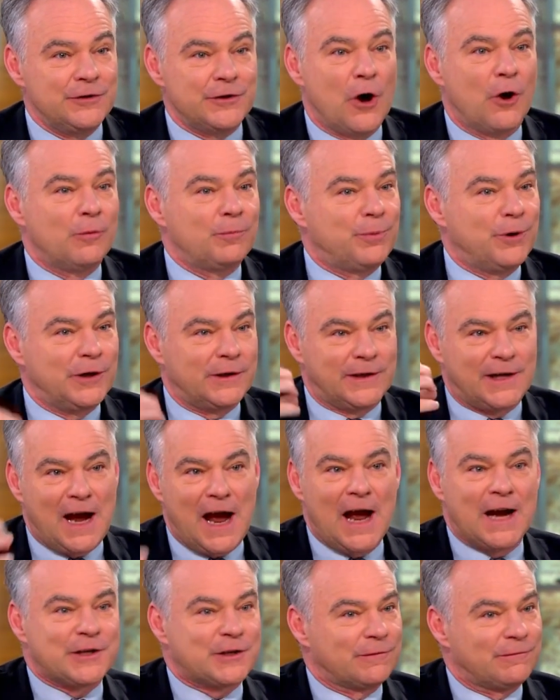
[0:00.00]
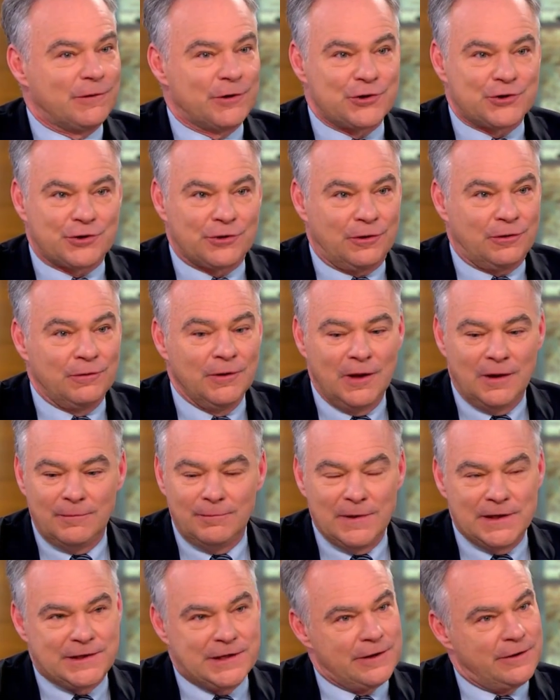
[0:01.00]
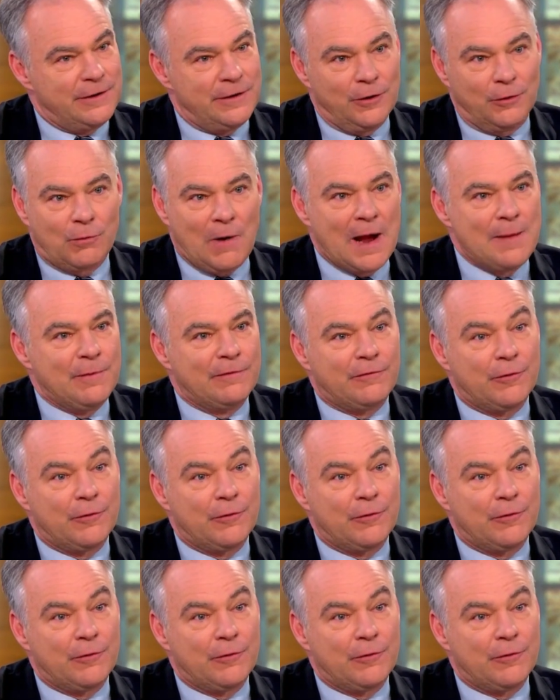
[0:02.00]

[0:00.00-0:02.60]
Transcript: Don't put controversial material right